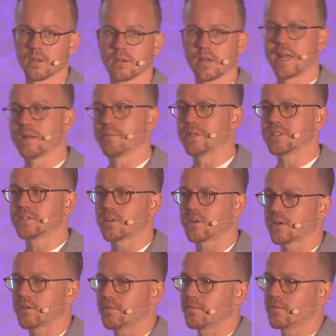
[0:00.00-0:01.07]
elements that
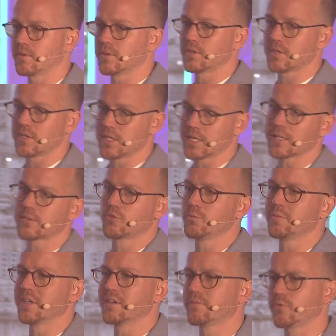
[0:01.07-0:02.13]
are yet to
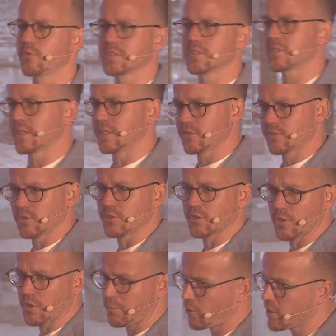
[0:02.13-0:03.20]
be influenced in certain
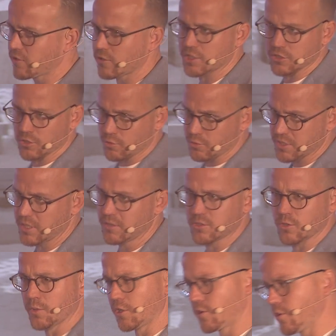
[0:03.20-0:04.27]
components, such as the cuisine. So
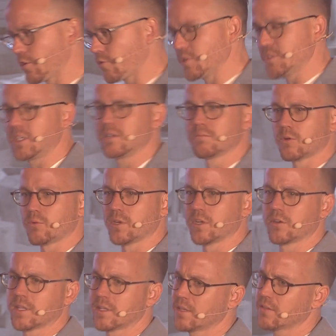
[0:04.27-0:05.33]
we don't know the cuisine, but we know
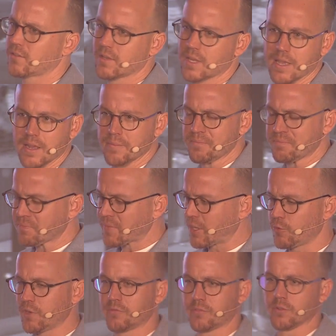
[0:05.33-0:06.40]
that this
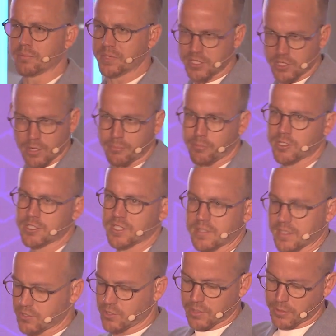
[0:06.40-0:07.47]
Greenfield Beach Club project,
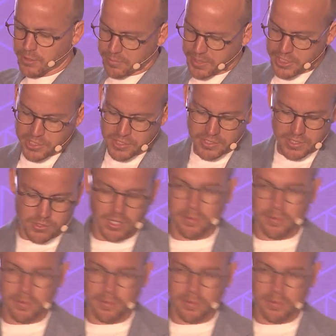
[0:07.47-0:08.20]
it's all about beaches, it's all